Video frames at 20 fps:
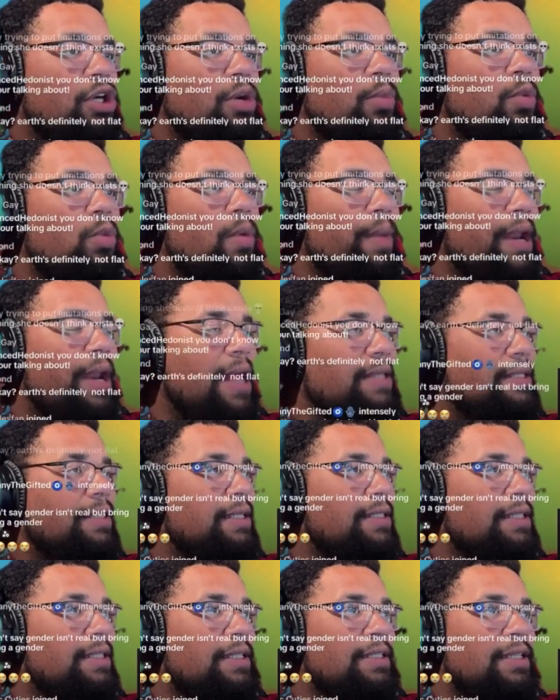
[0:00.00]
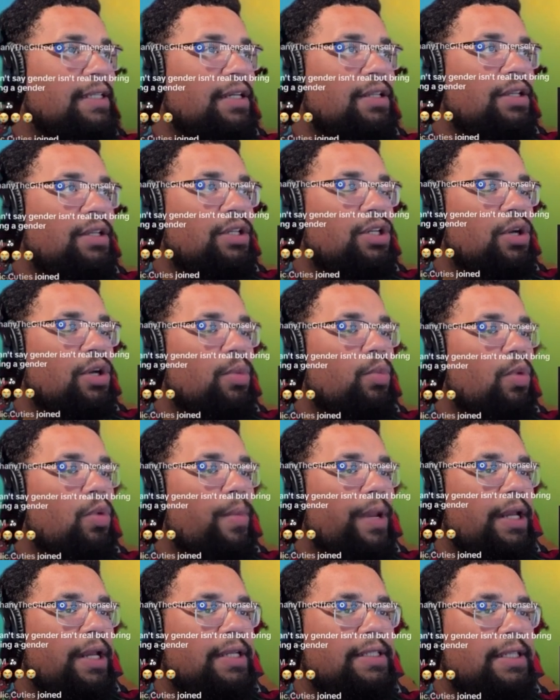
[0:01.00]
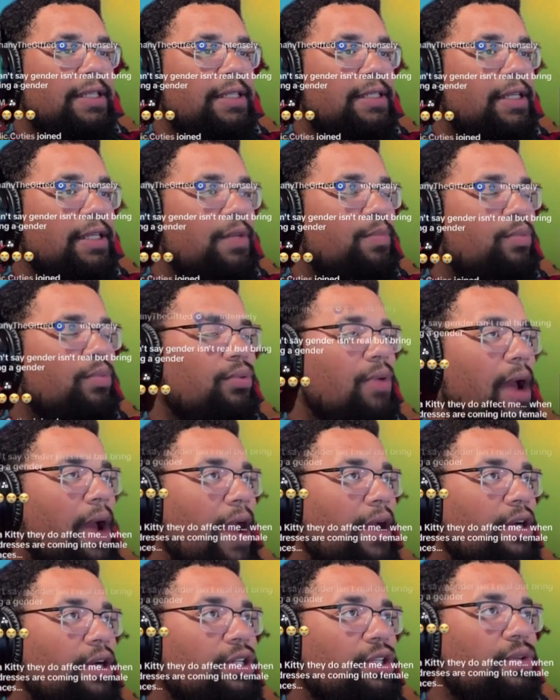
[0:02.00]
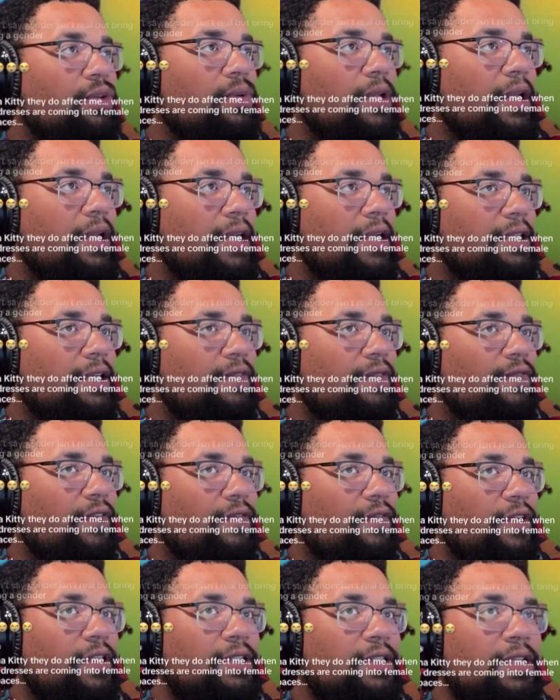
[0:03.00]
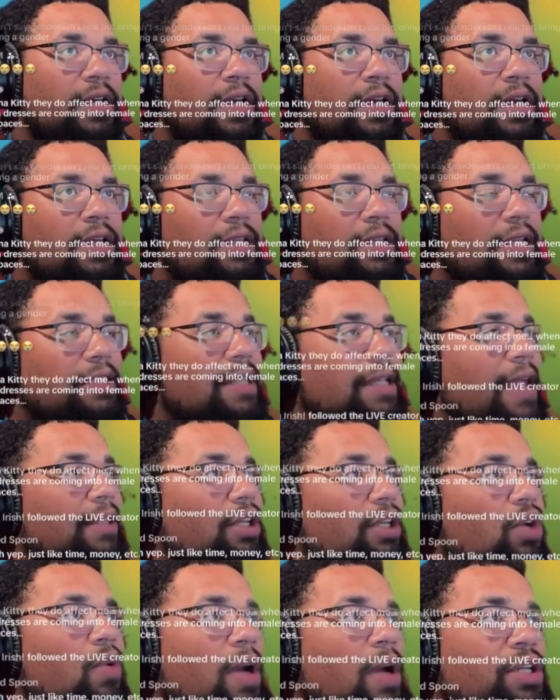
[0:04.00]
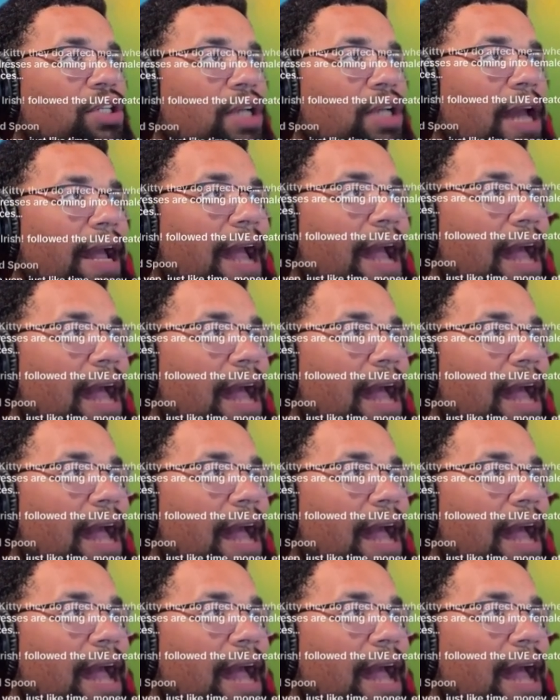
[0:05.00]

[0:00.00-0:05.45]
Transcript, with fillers: woman ages, has existed. The term woman existed prior to the 1950s. That's not the question We've been doing that